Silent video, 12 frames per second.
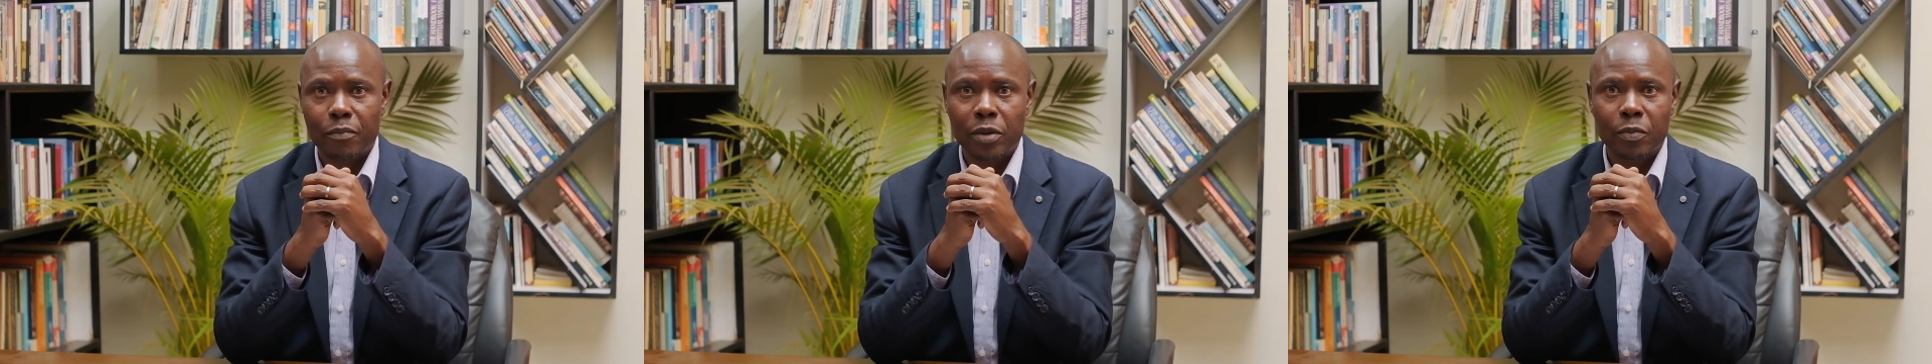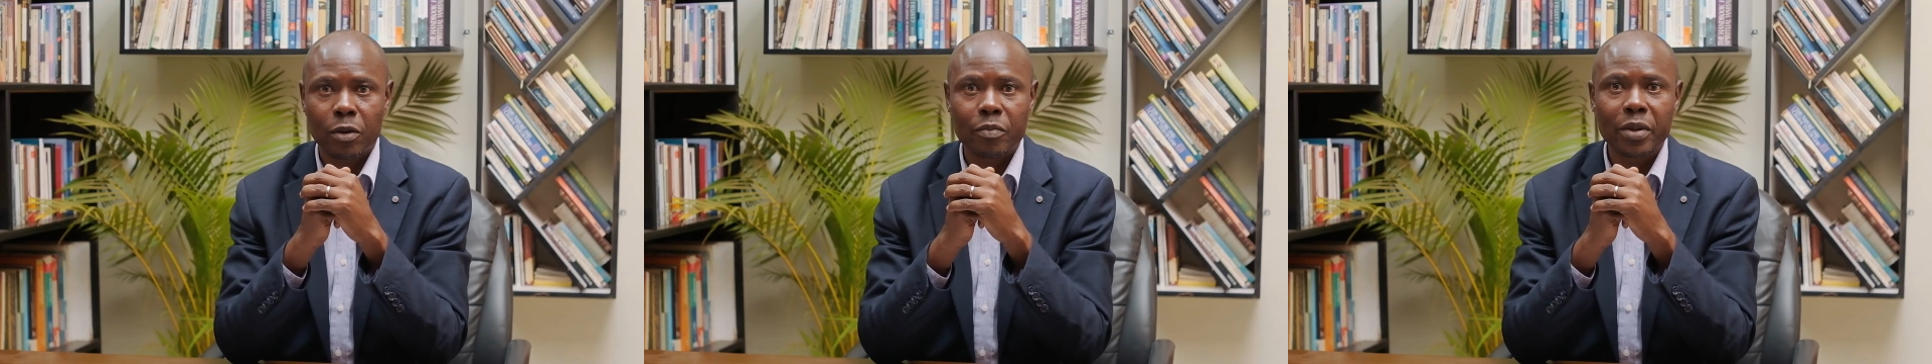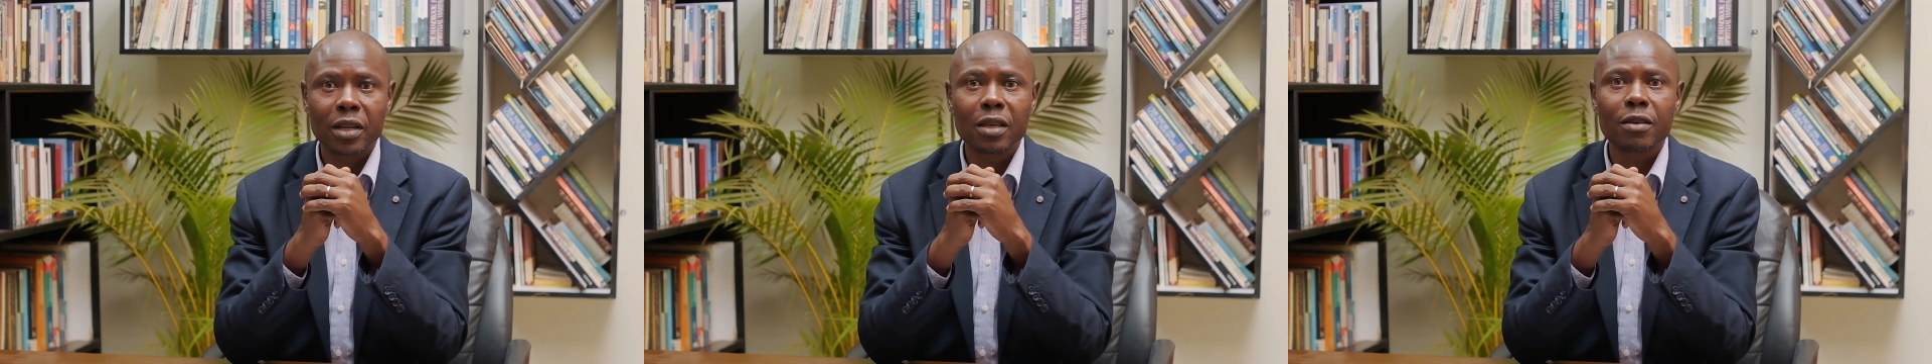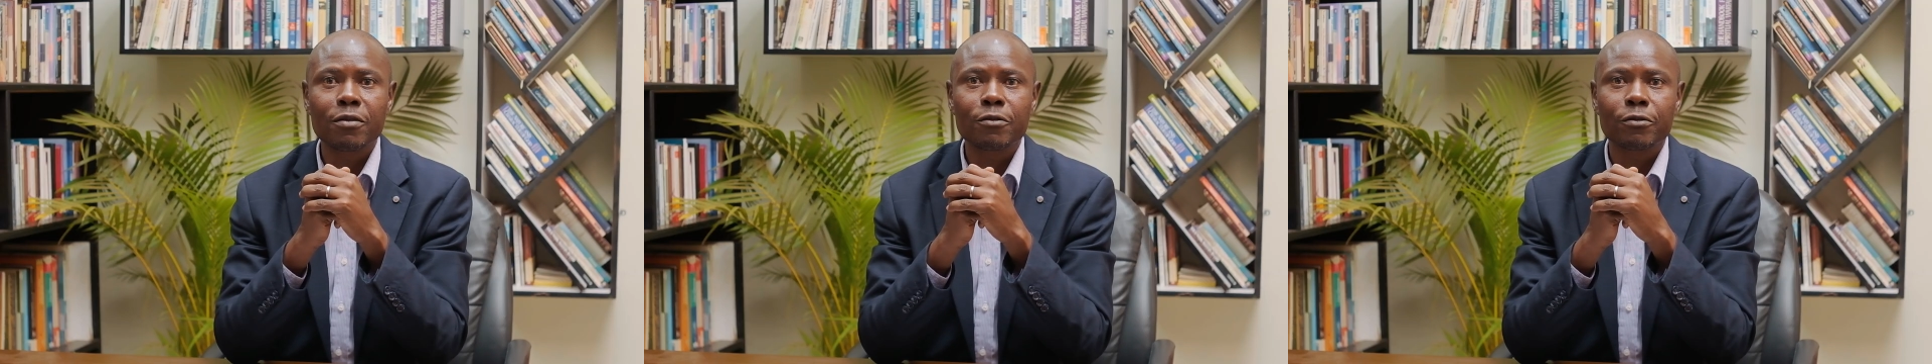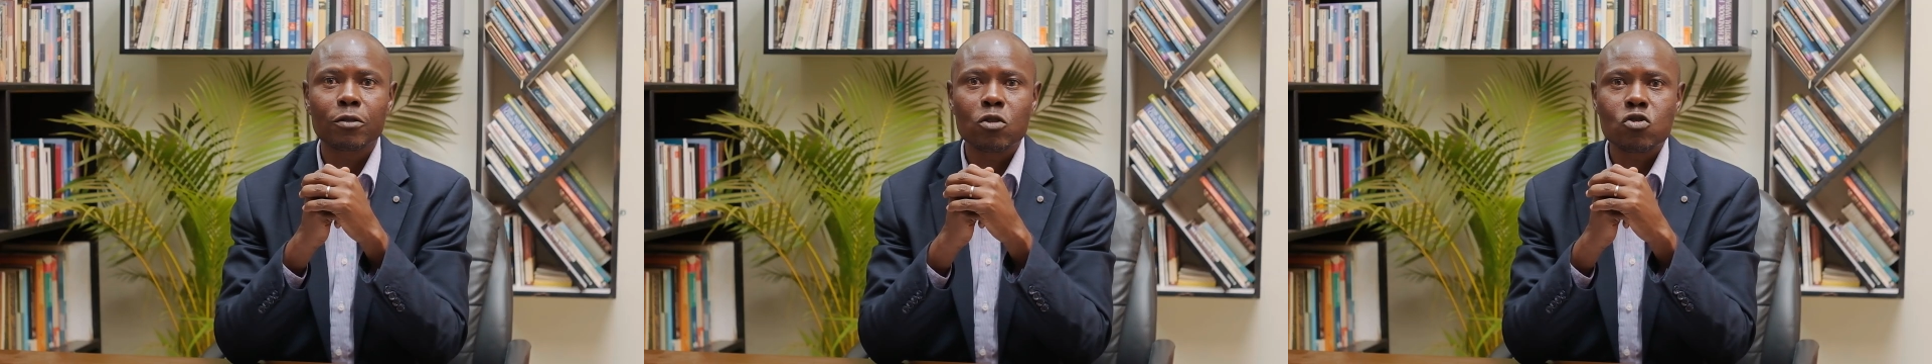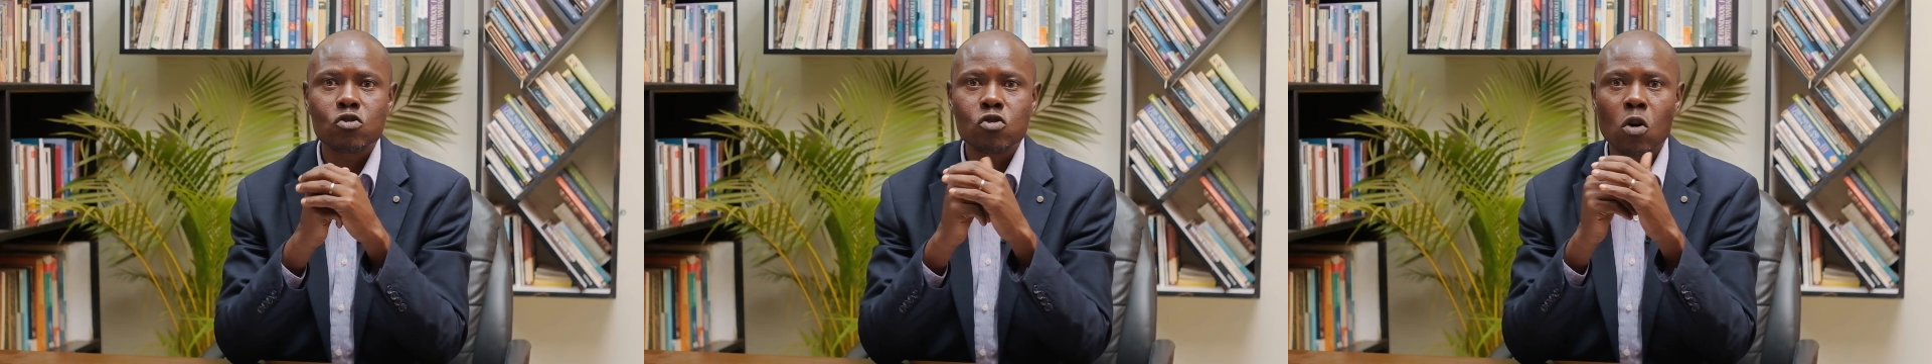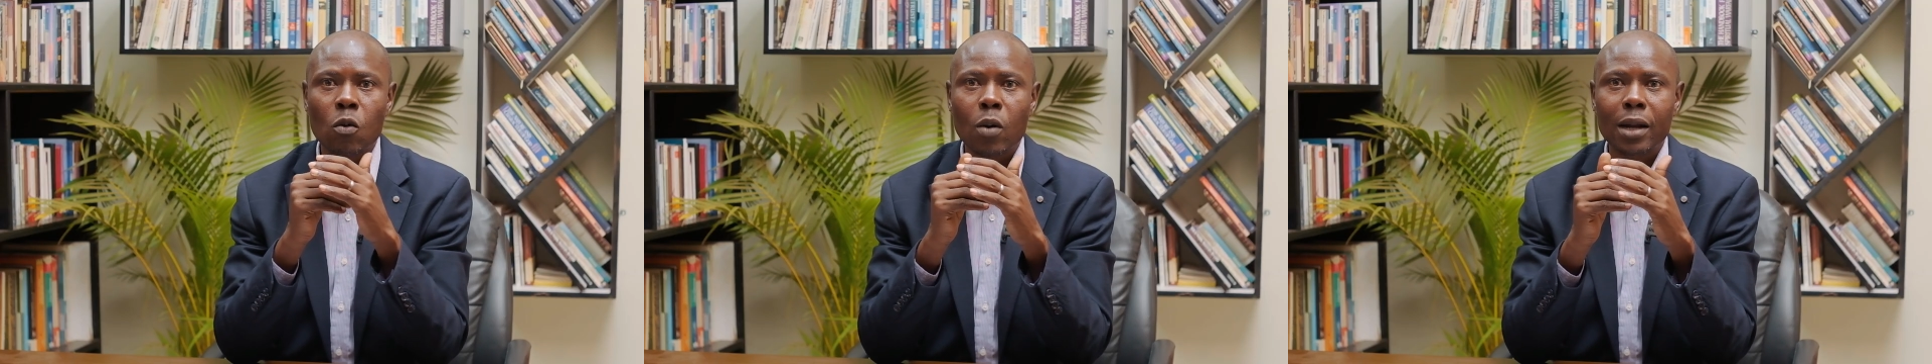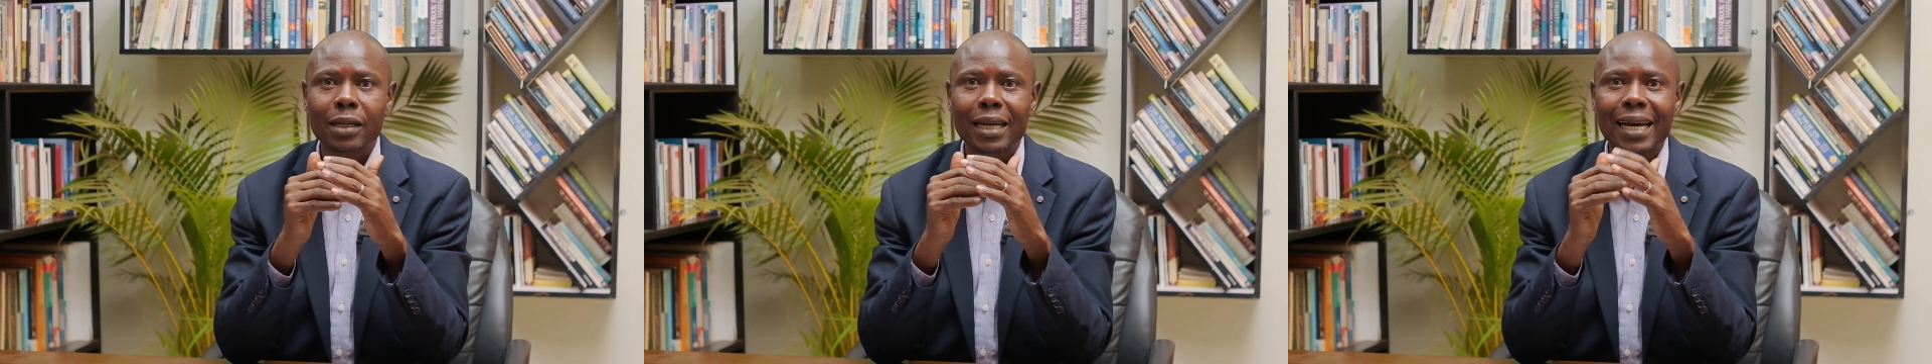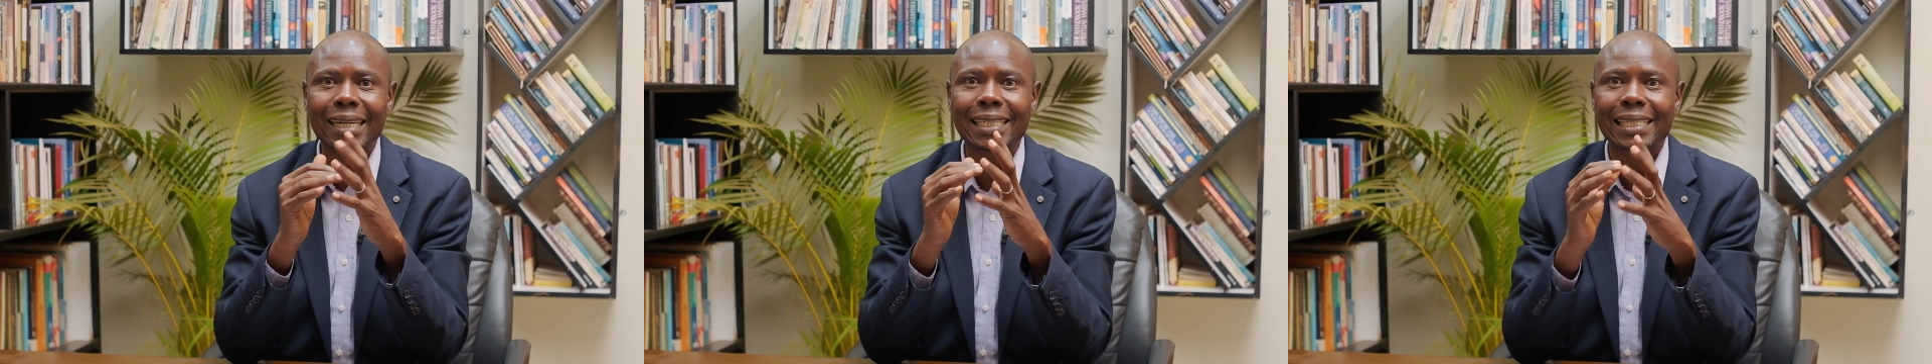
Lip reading: people believe no one can